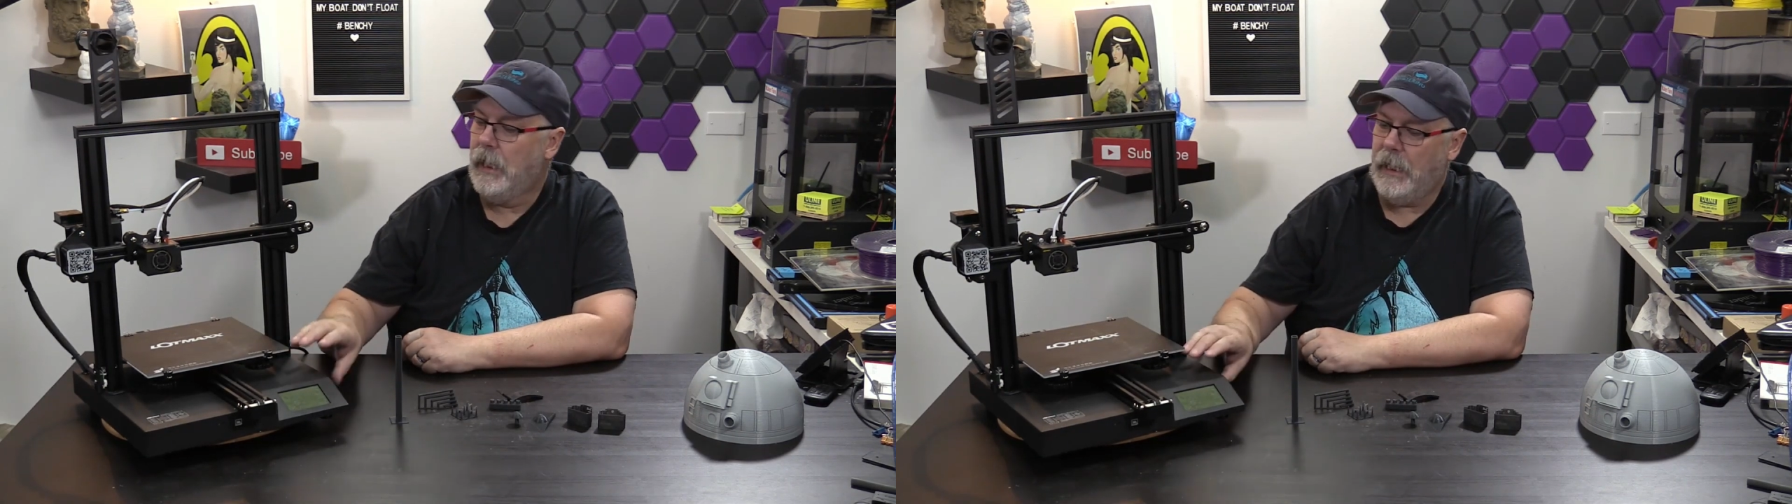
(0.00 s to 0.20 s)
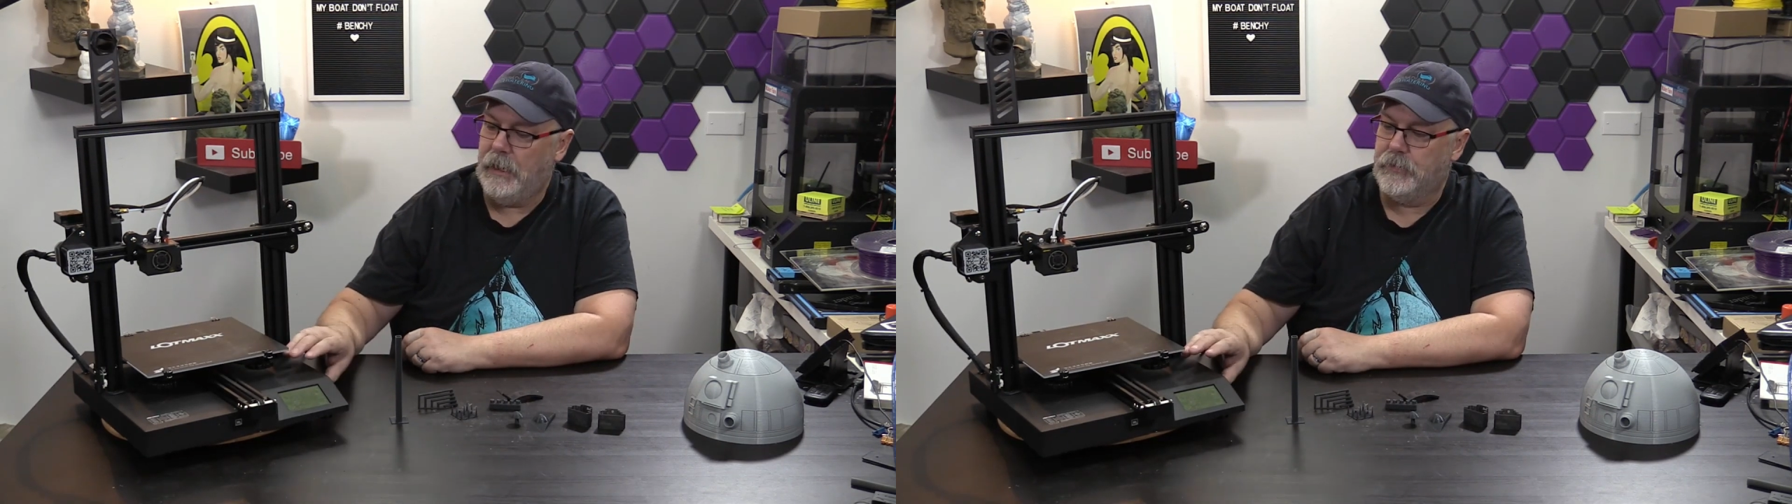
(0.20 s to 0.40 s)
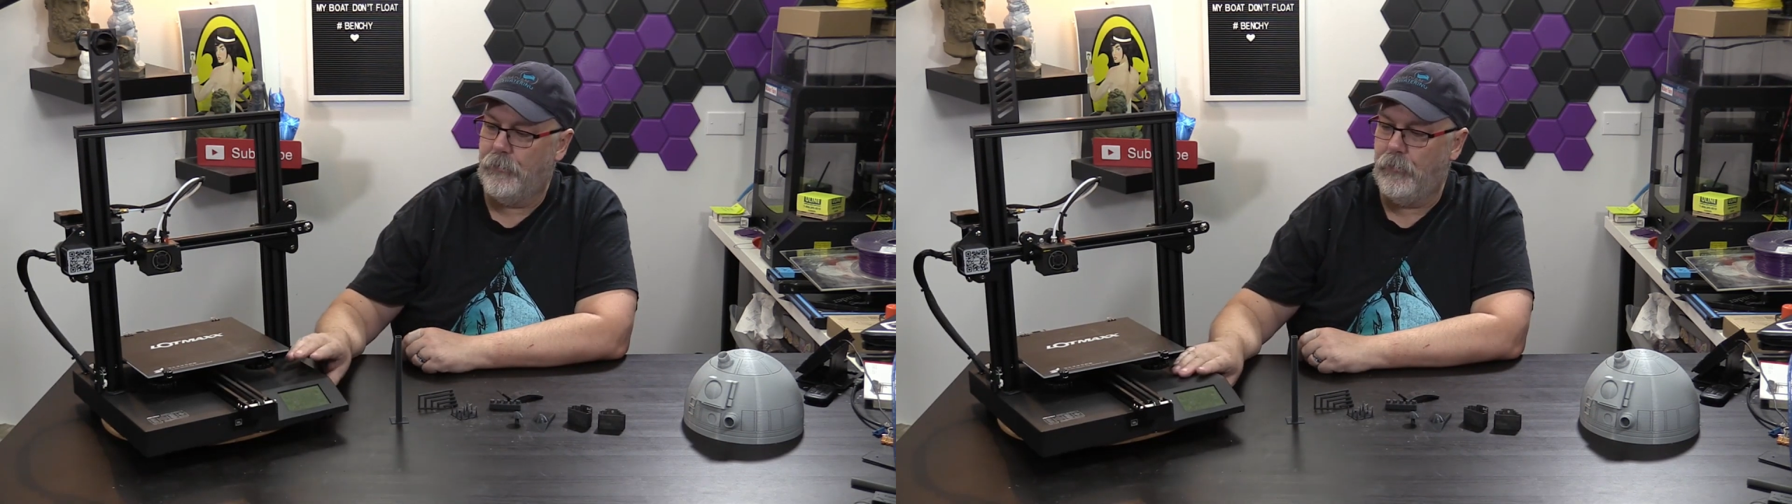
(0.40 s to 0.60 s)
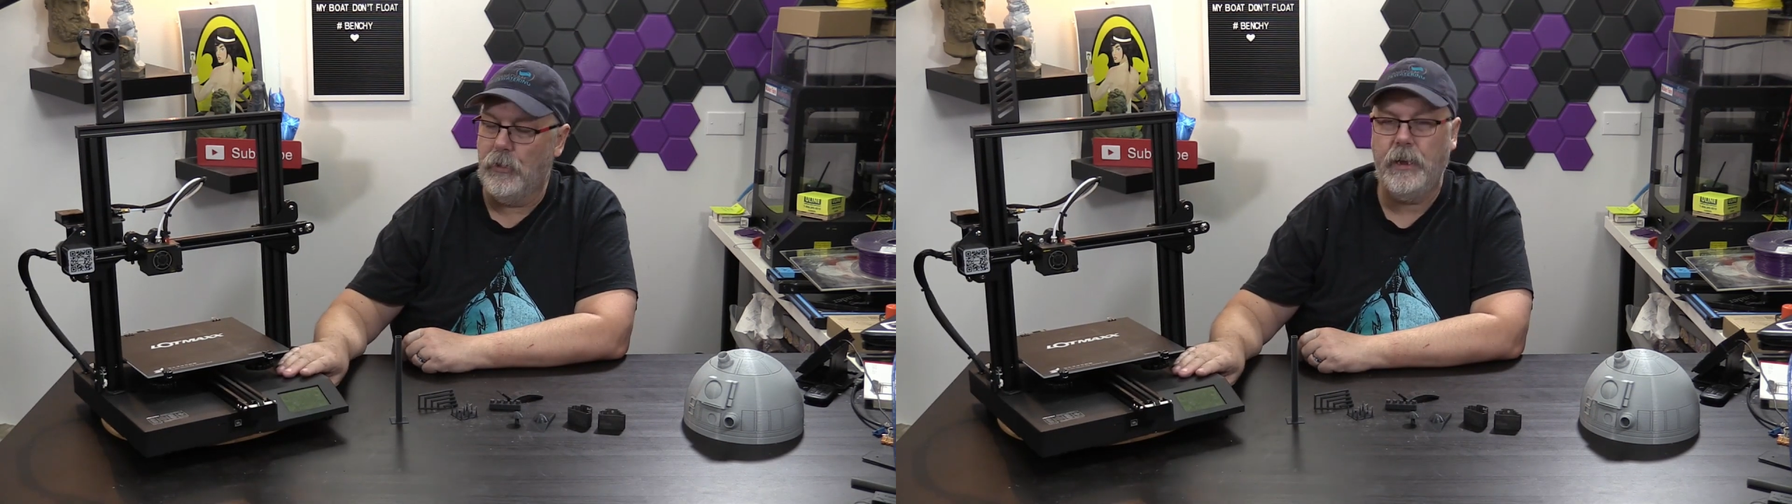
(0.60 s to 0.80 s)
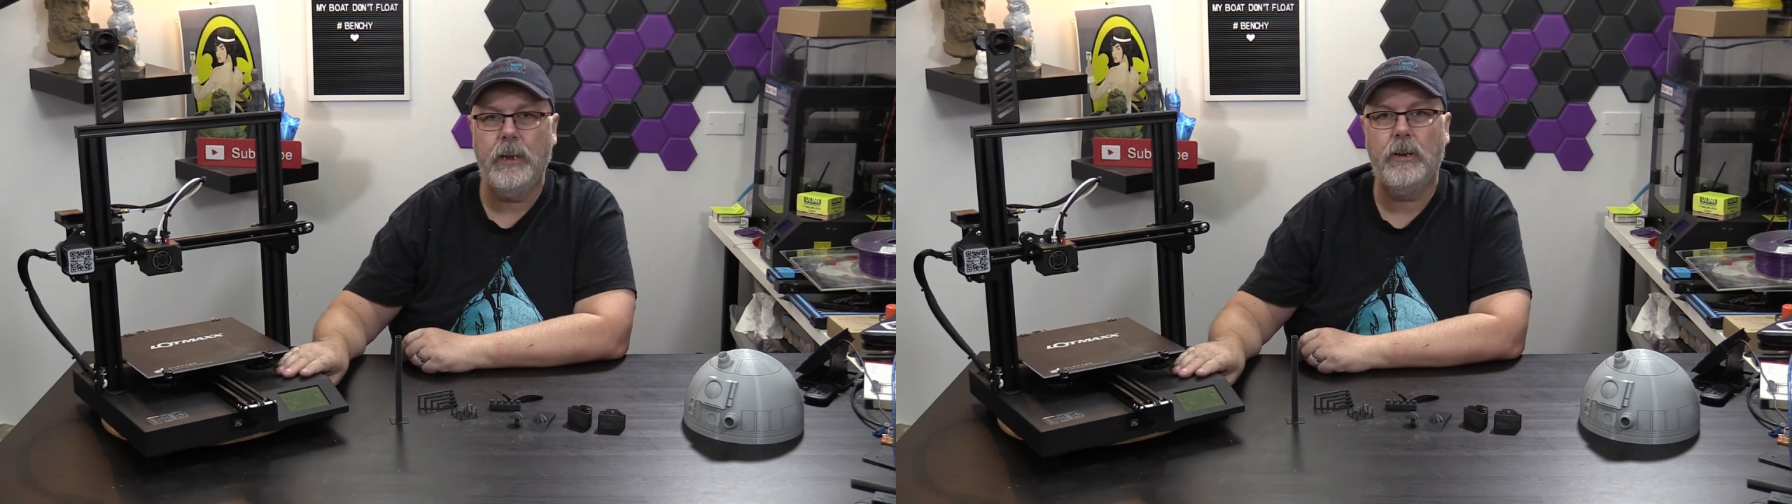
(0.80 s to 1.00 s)
It is
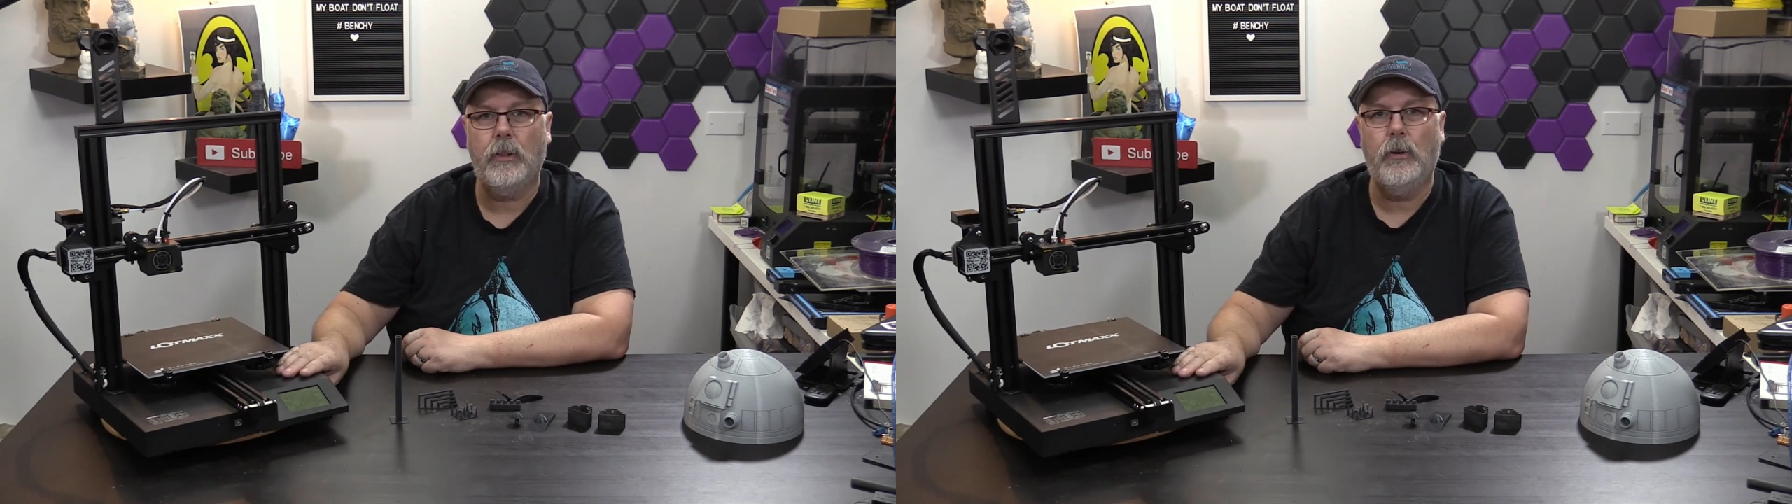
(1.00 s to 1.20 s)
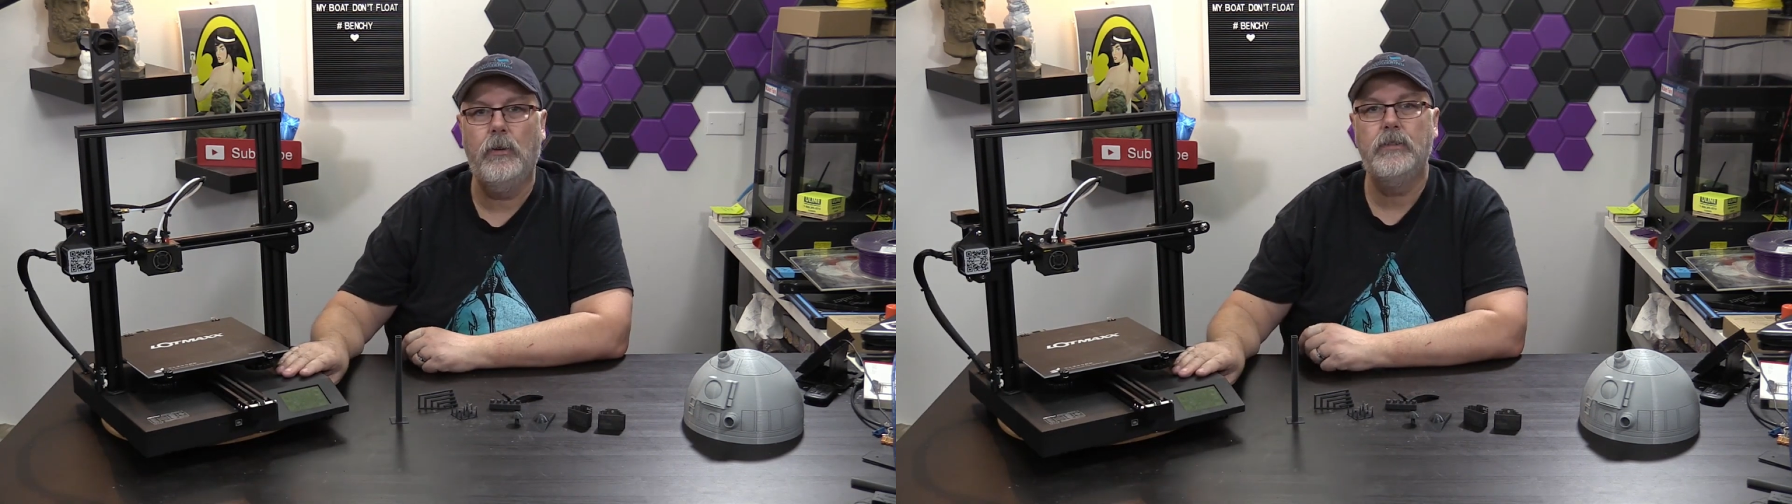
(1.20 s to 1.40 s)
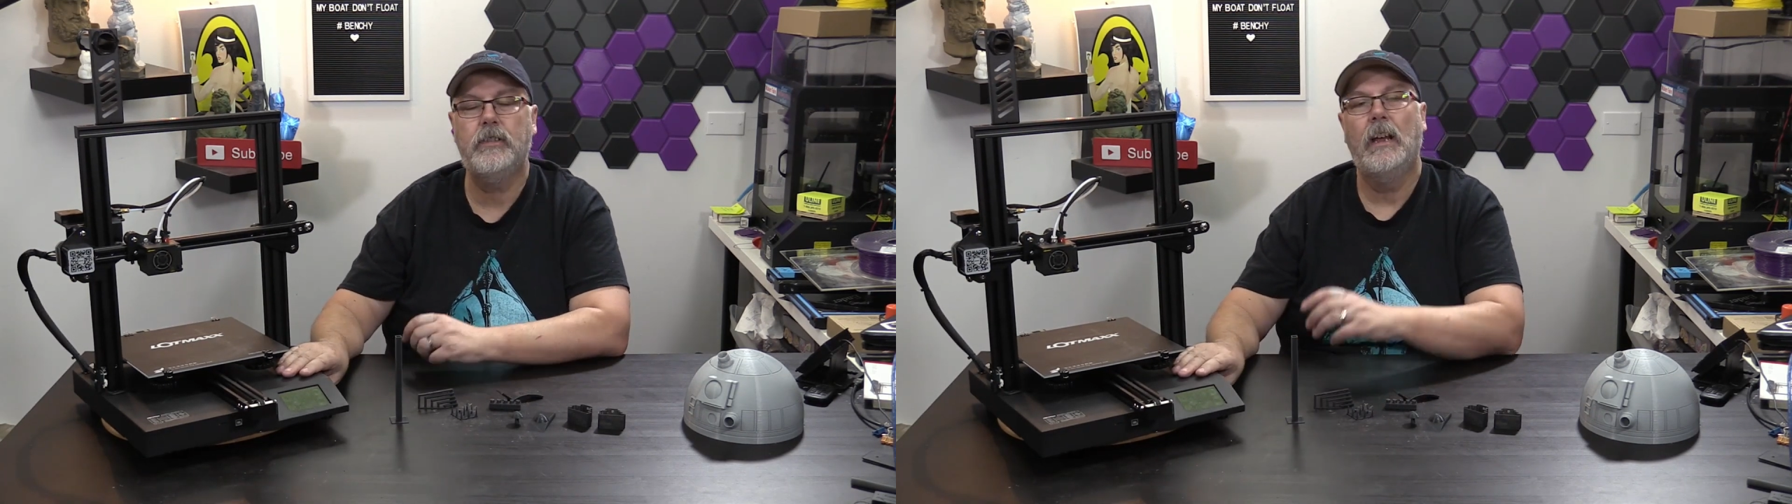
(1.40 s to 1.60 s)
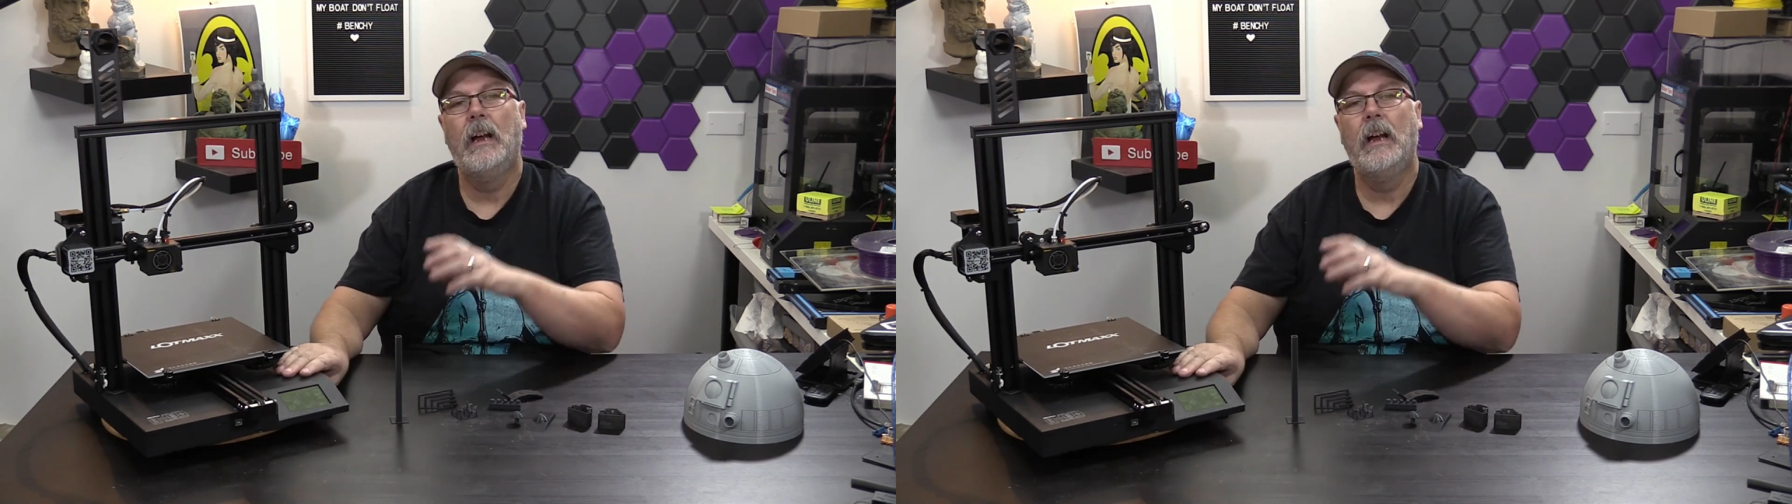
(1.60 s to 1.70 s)
fully enclosed.